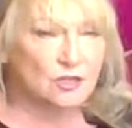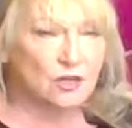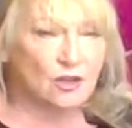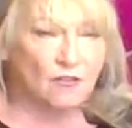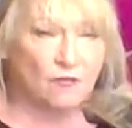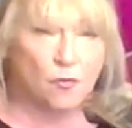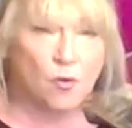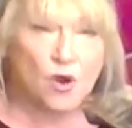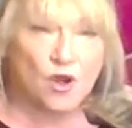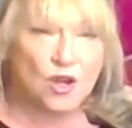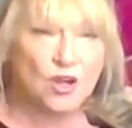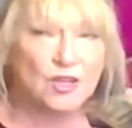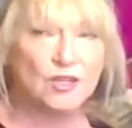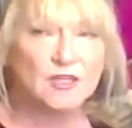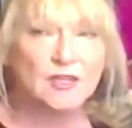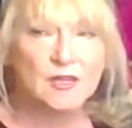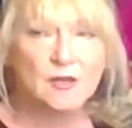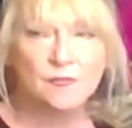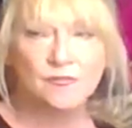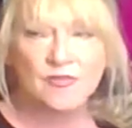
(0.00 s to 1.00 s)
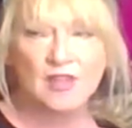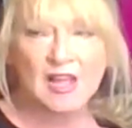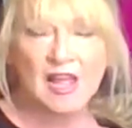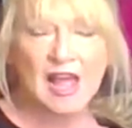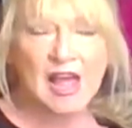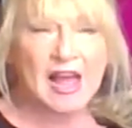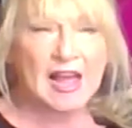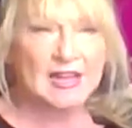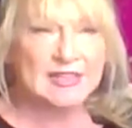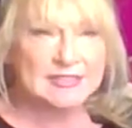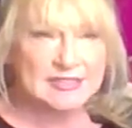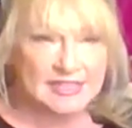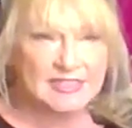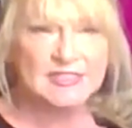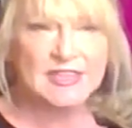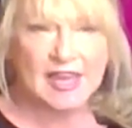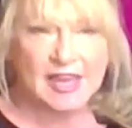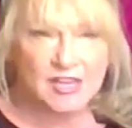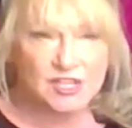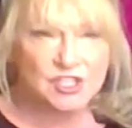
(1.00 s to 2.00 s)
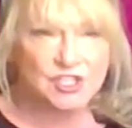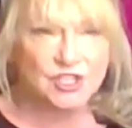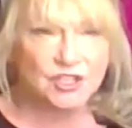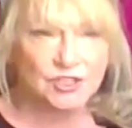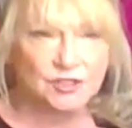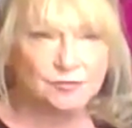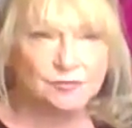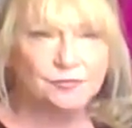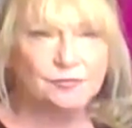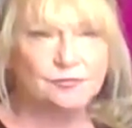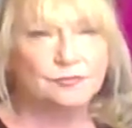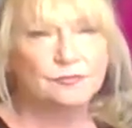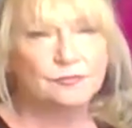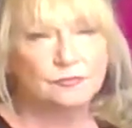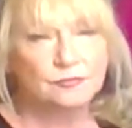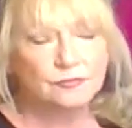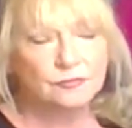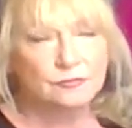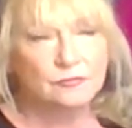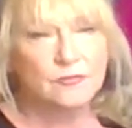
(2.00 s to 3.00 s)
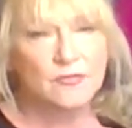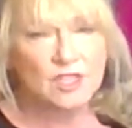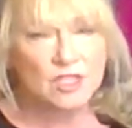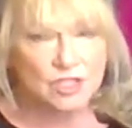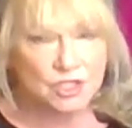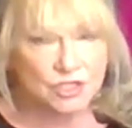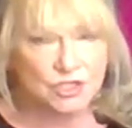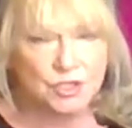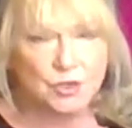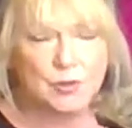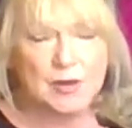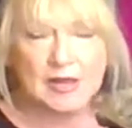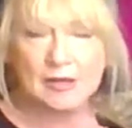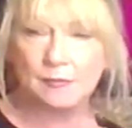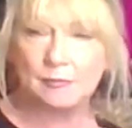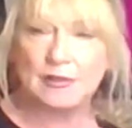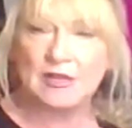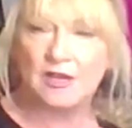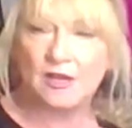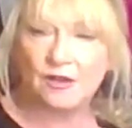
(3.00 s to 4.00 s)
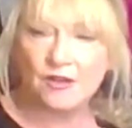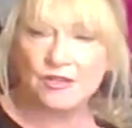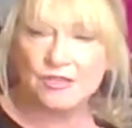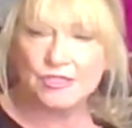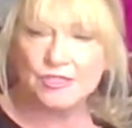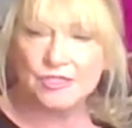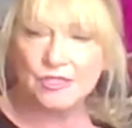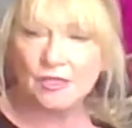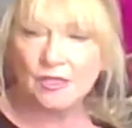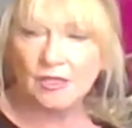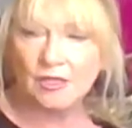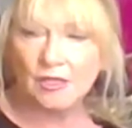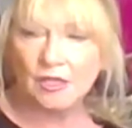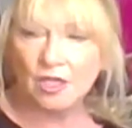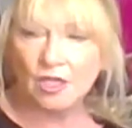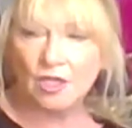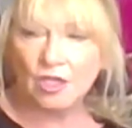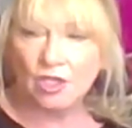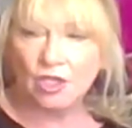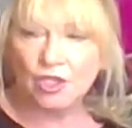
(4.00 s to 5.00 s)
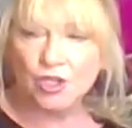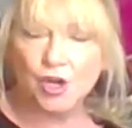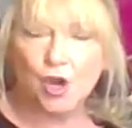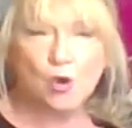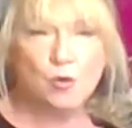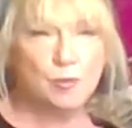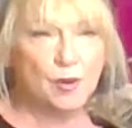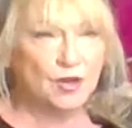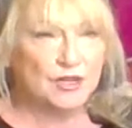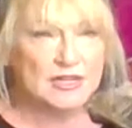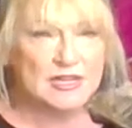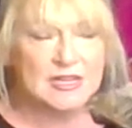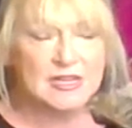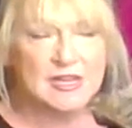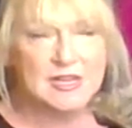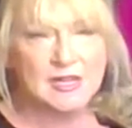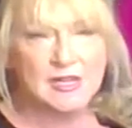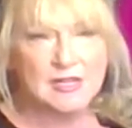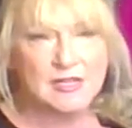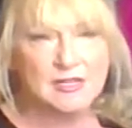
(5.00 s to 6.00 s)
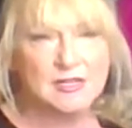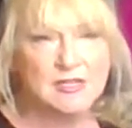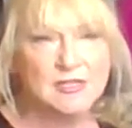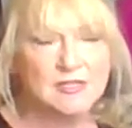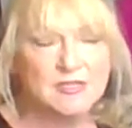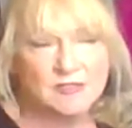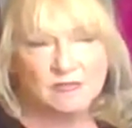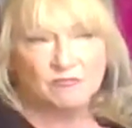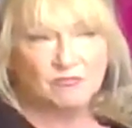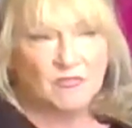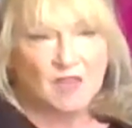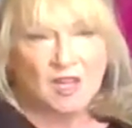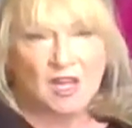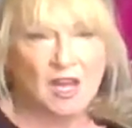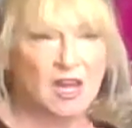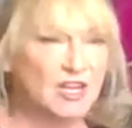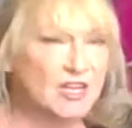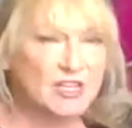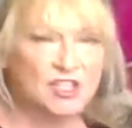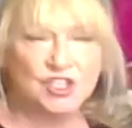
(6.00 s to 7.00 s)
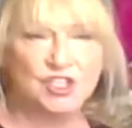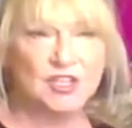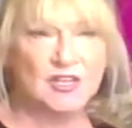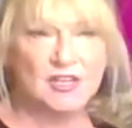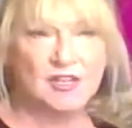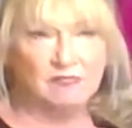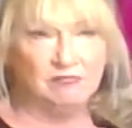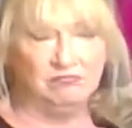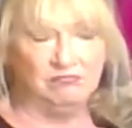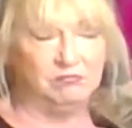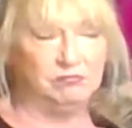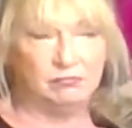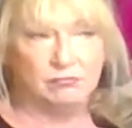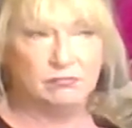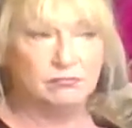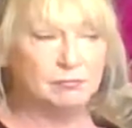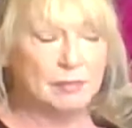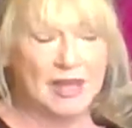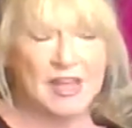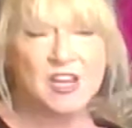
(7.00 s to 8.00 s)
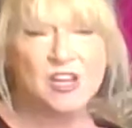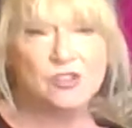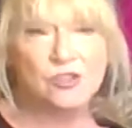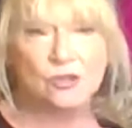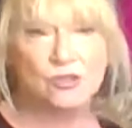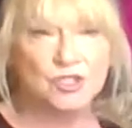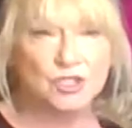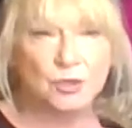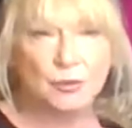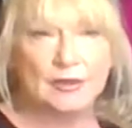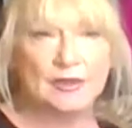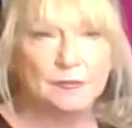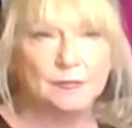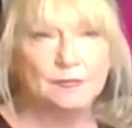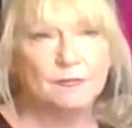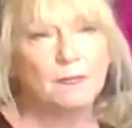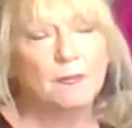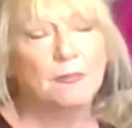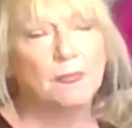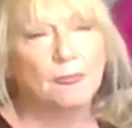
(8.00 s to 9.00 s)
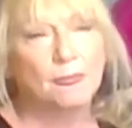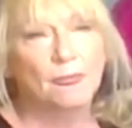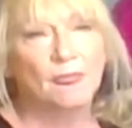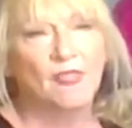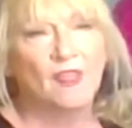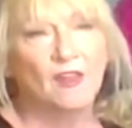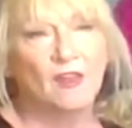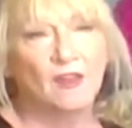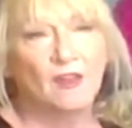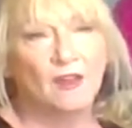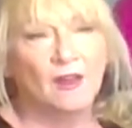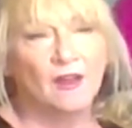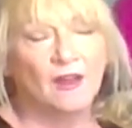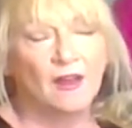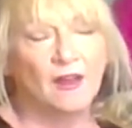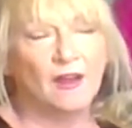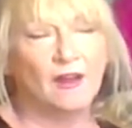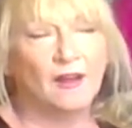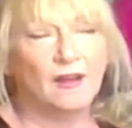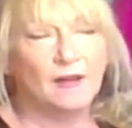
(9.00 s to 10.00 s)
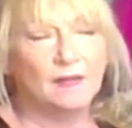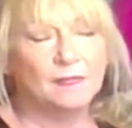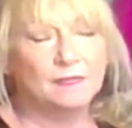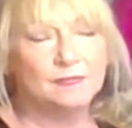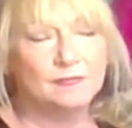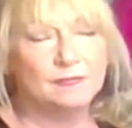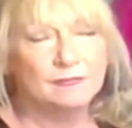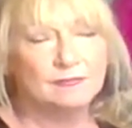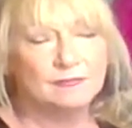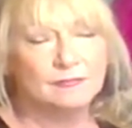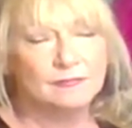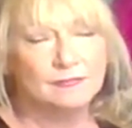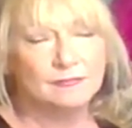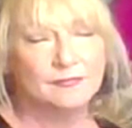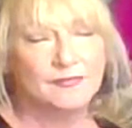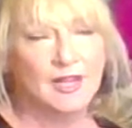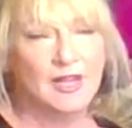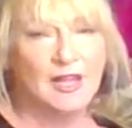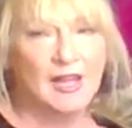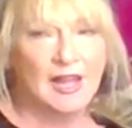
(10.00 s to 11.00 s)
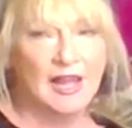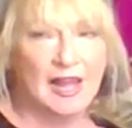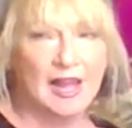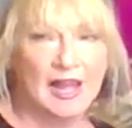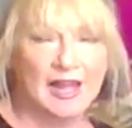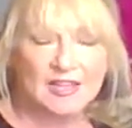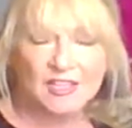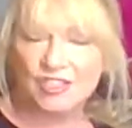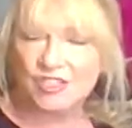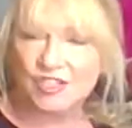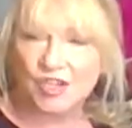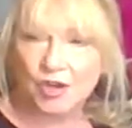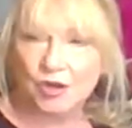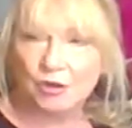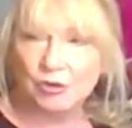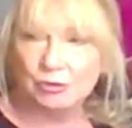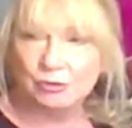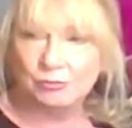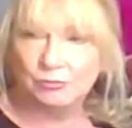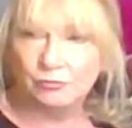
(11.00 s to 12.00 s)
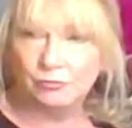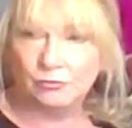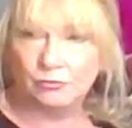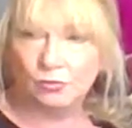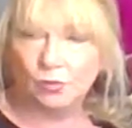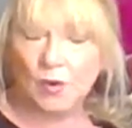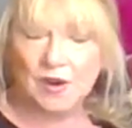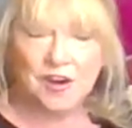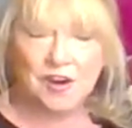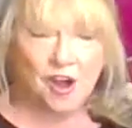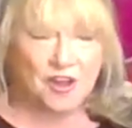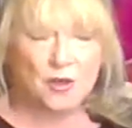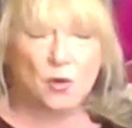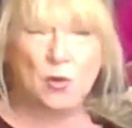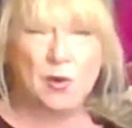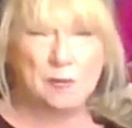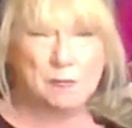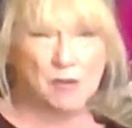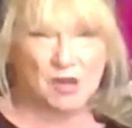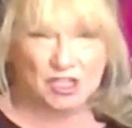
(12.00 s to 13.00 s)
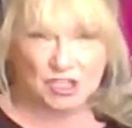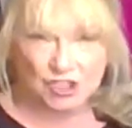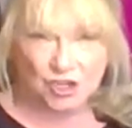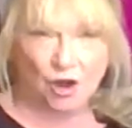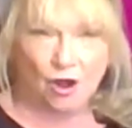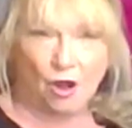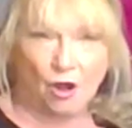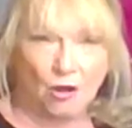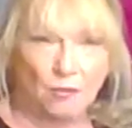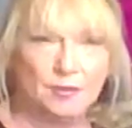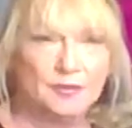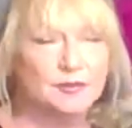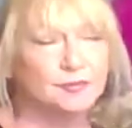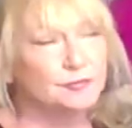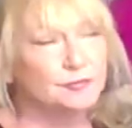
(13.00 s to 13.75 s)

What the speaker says: of work and dedication to do it, because nobody is initially paying you to do it. And so when I quit my job